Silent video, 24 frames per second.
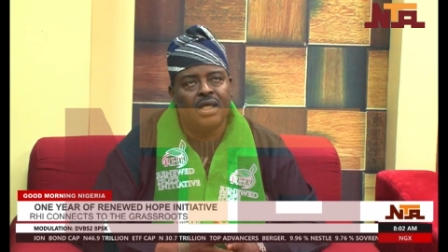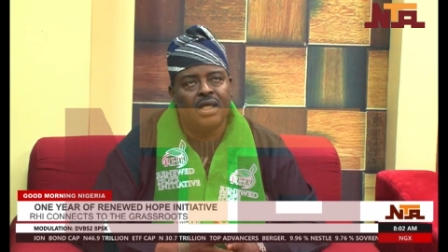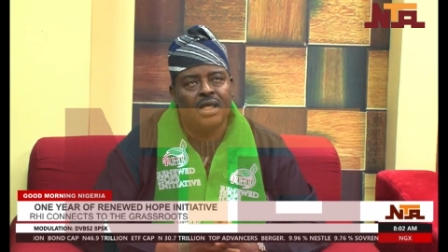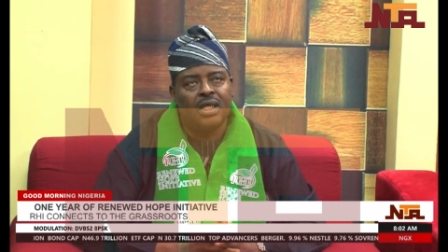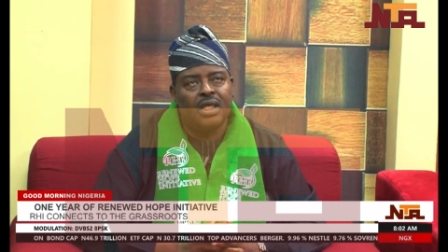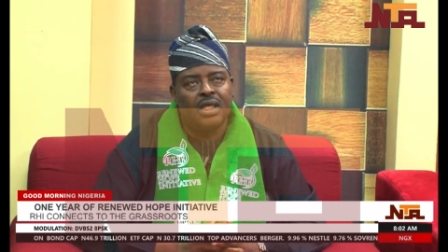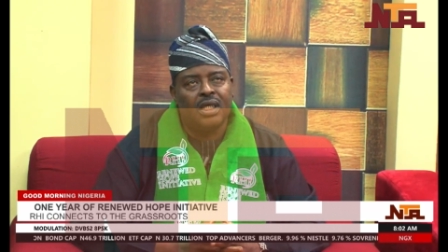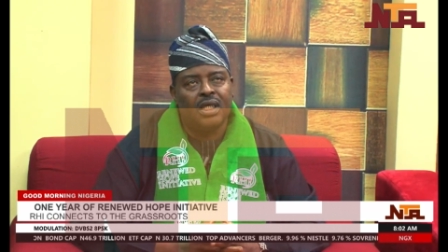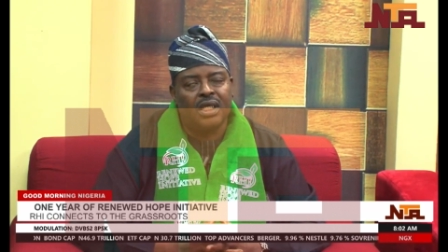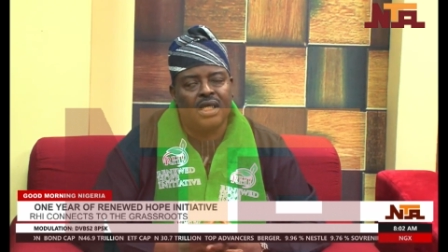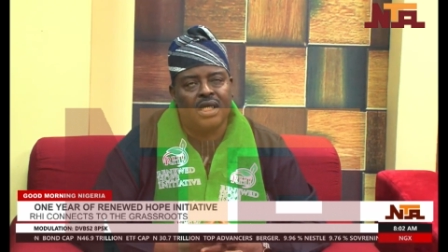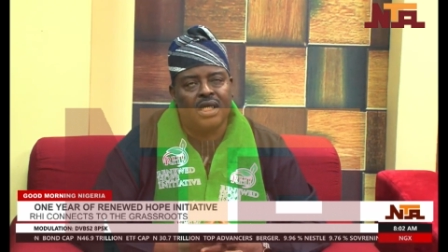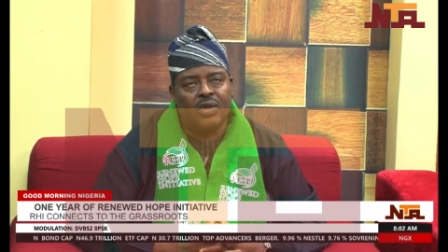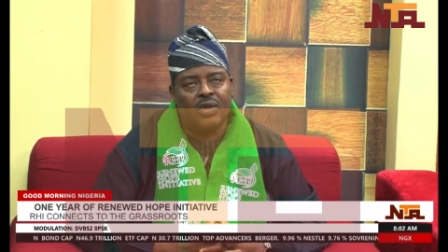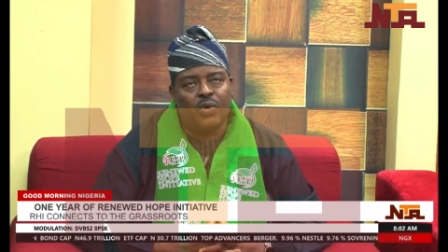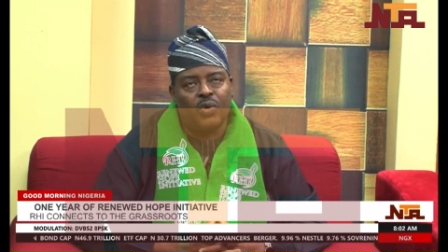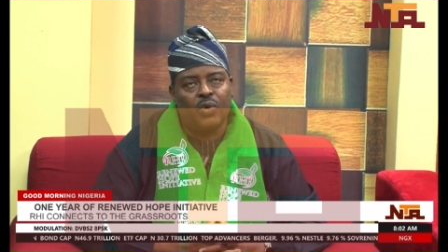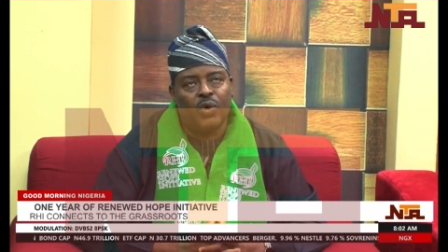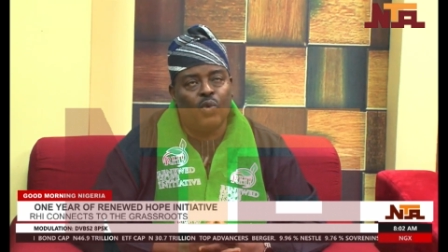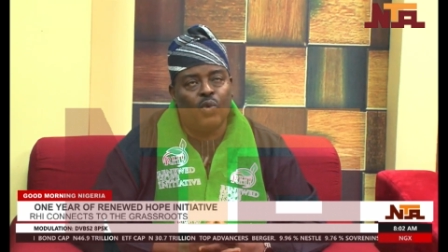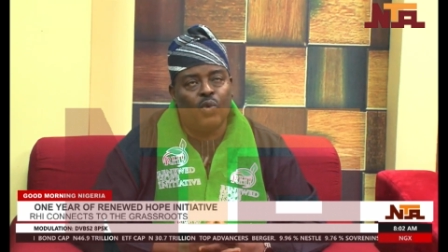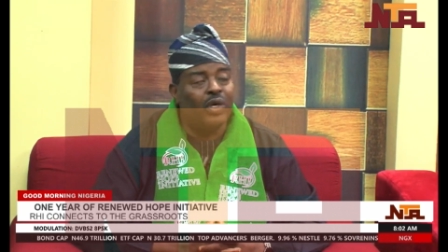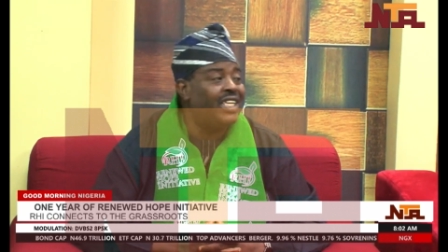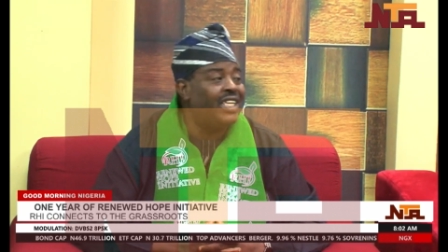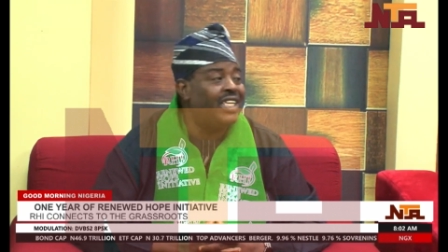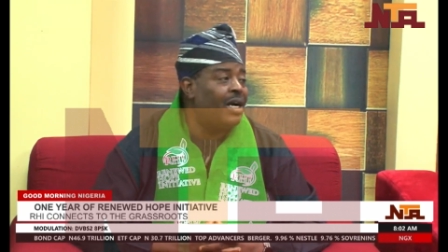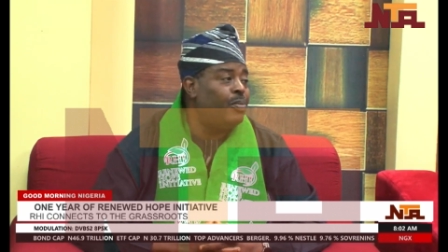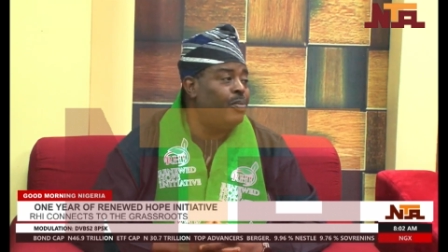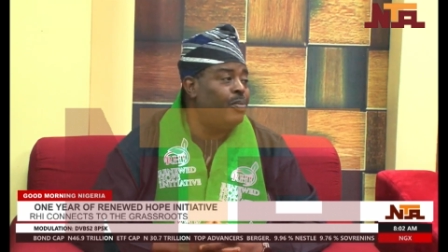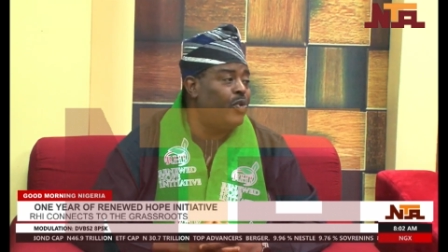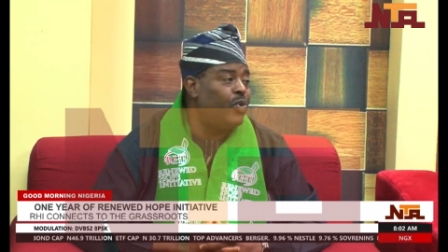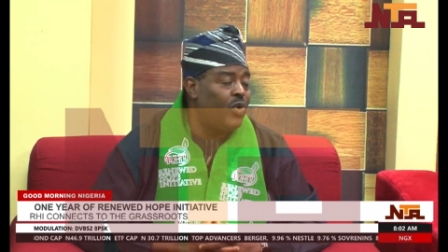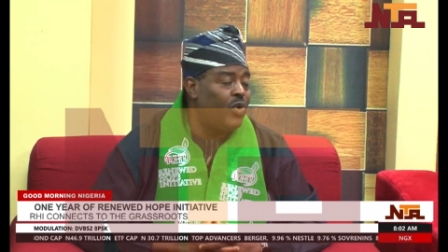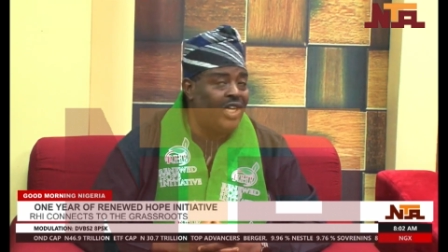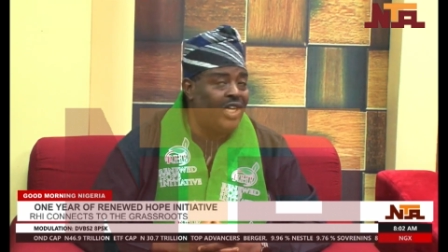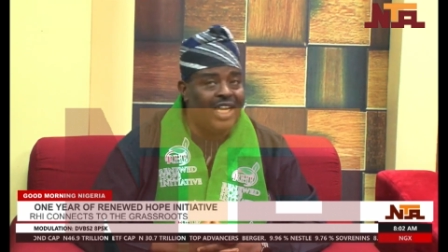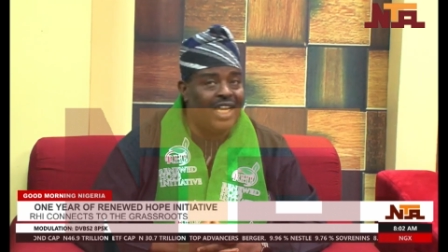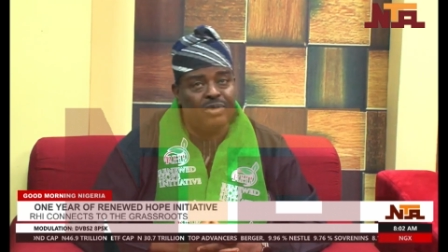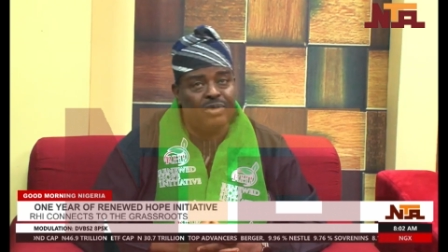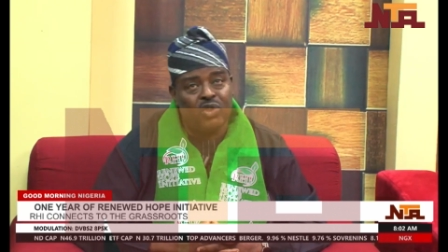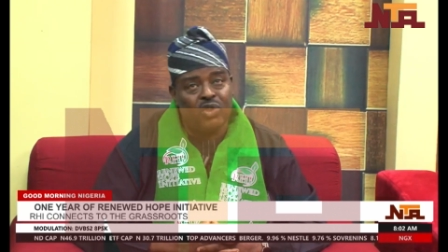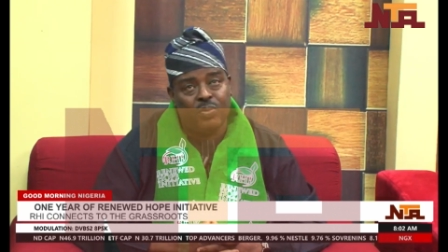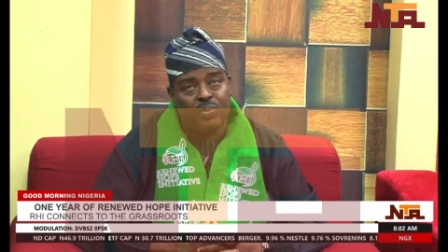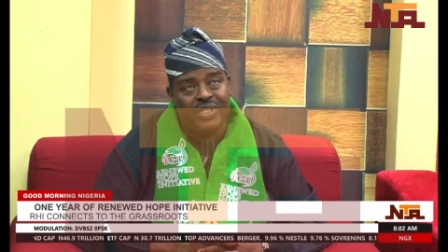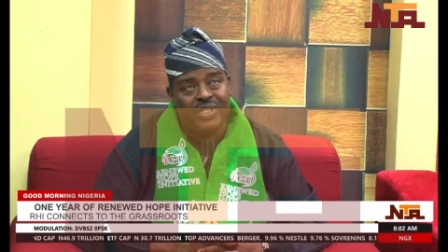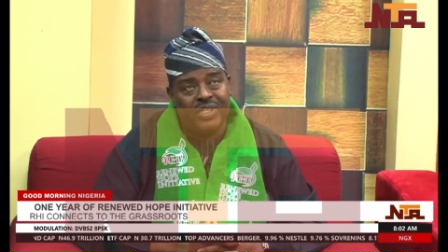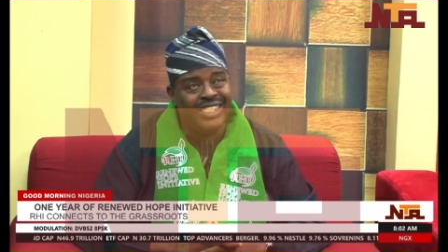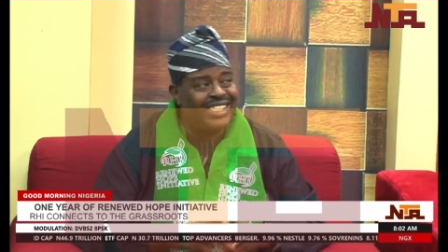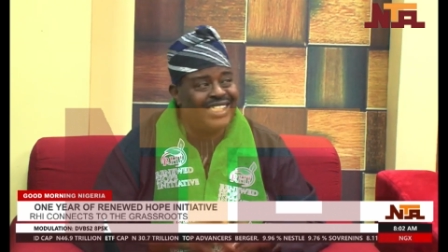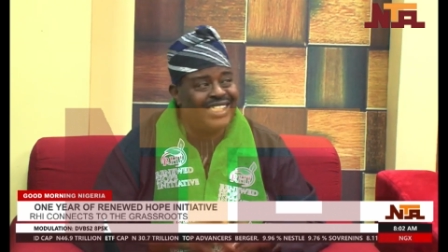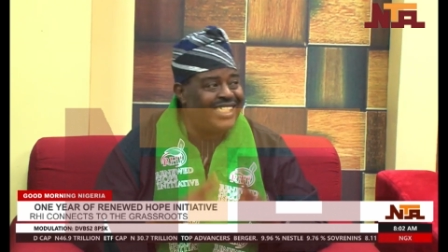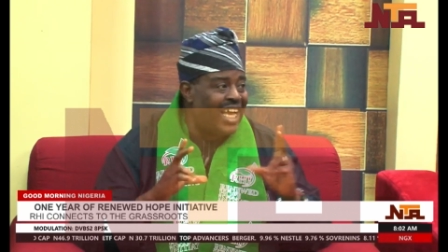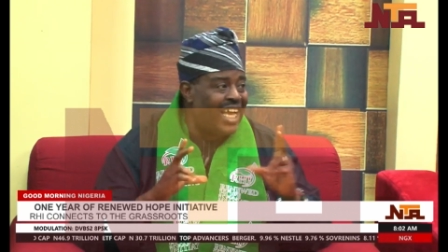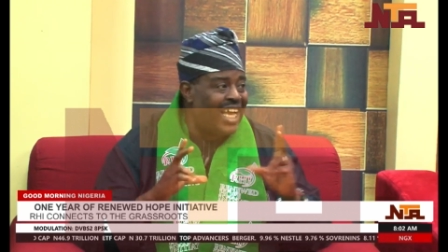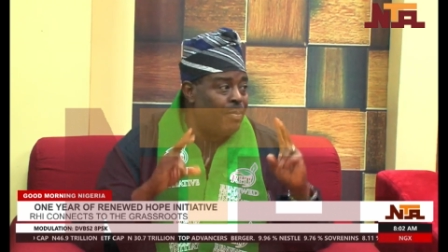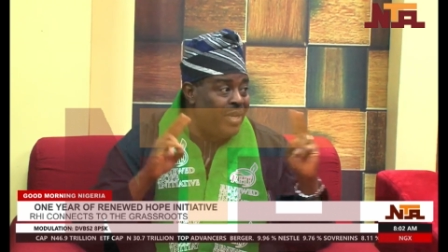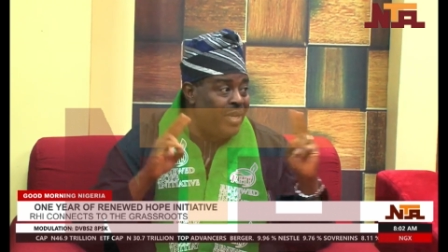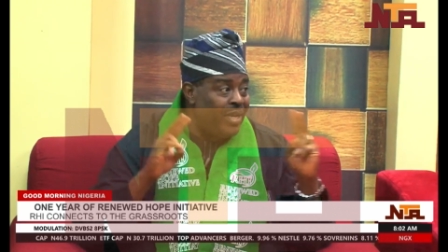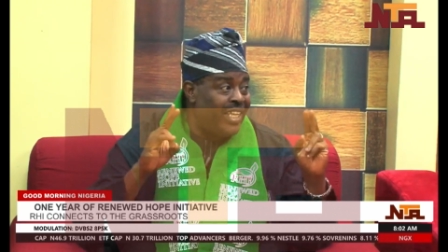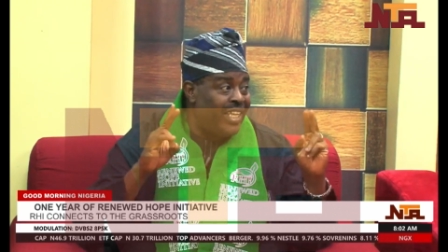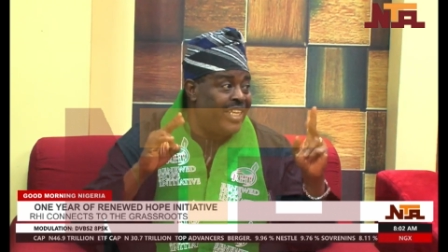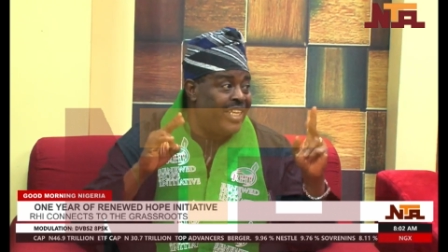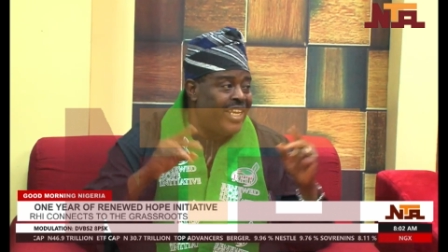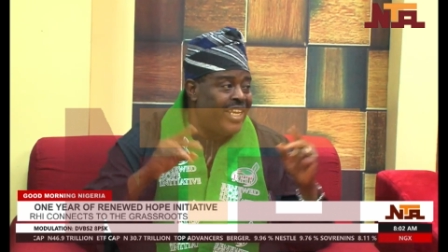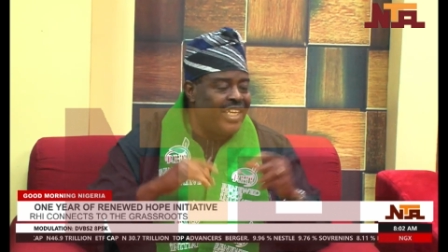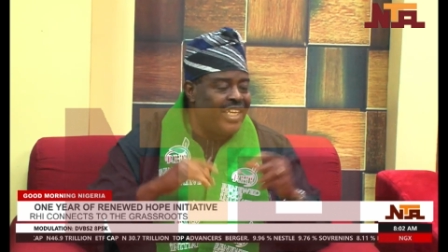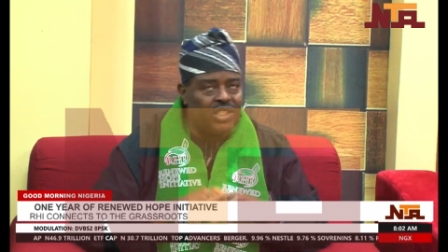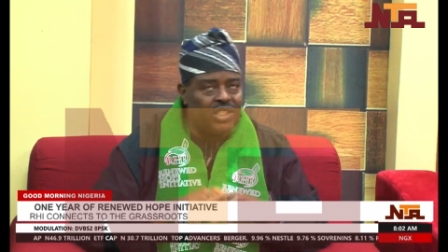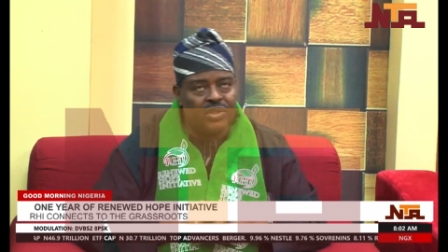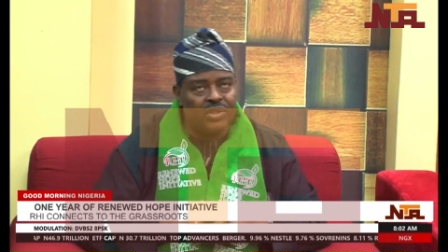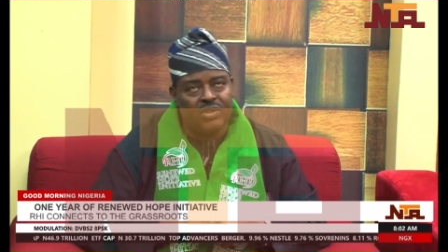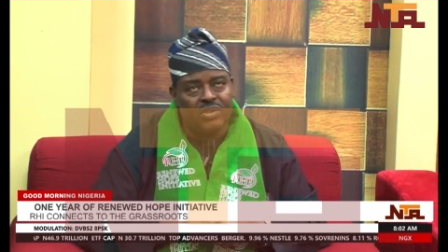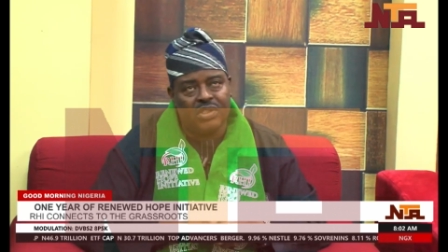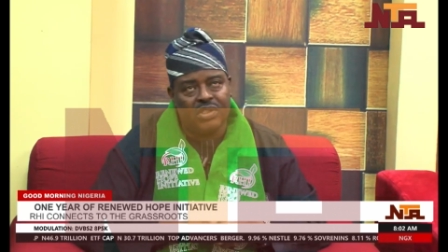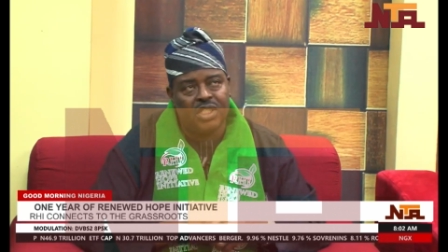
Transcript: We want our program to be SAM in nature,